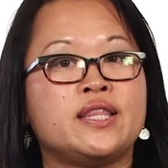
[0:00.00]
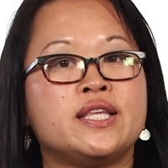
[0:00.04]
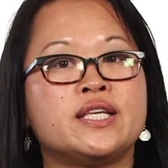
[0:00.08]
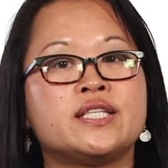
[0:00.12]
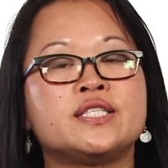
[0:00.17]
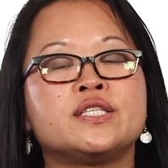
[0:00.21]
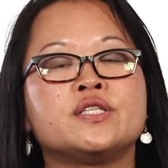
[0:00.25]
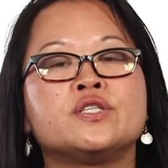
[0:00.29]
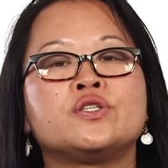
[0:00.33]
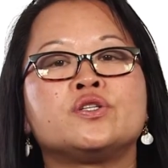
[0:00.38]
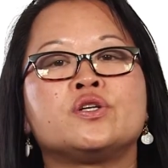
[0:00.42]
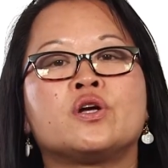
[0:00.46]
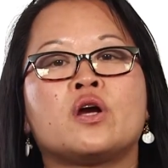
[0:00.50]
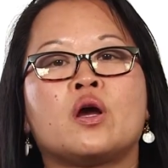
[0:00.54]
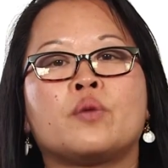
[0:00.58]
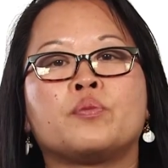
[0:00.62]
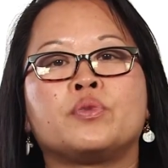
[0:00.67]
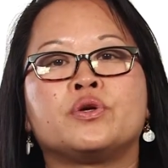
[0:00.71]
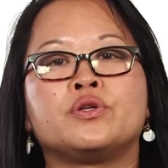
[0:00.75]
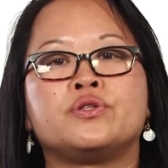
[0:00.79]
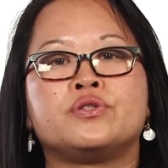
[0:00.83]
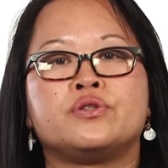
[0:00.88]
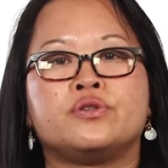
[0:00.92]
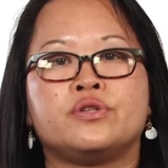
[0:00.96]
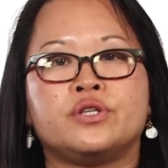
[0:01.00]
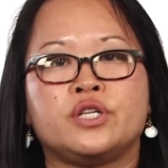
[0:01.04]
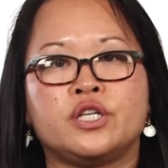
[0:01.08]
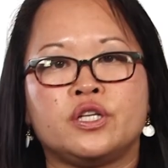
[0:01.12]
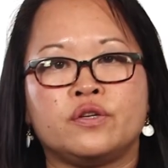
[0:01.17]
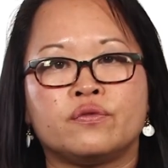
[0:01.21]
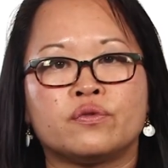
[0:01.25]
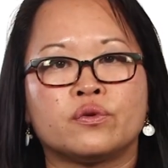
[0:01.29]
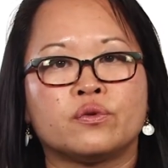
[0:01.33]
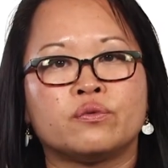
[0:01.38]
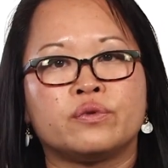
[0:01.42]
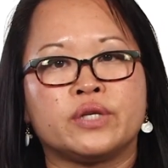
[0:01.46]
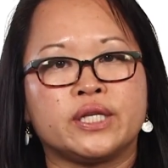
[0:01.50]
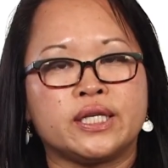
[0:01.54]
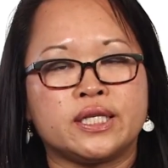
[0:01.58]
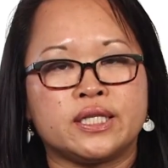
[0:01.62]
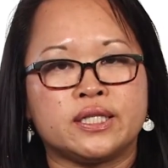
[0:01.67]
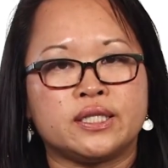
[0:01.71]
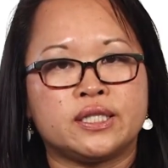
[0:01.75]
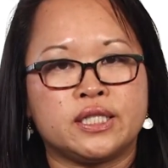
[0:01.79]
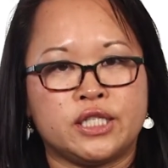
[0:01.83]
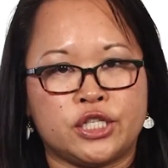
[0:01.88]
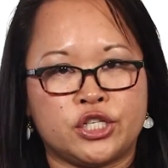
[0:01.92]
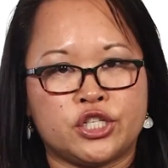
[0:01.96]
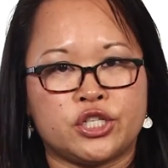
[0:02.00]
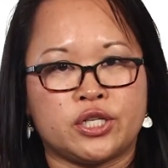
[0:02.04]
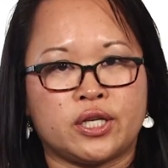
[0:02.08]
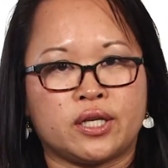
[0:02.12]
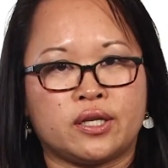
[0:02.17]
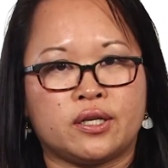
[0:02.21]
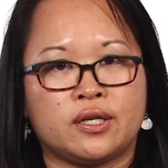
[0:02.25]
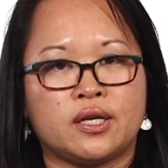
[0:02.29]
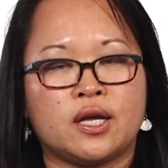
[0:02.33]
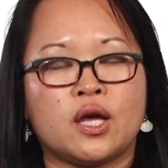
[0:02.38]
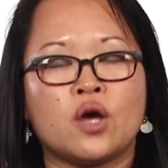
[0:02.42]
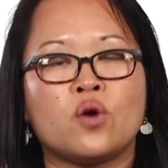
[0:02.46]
this is your opportunity for re-teaching.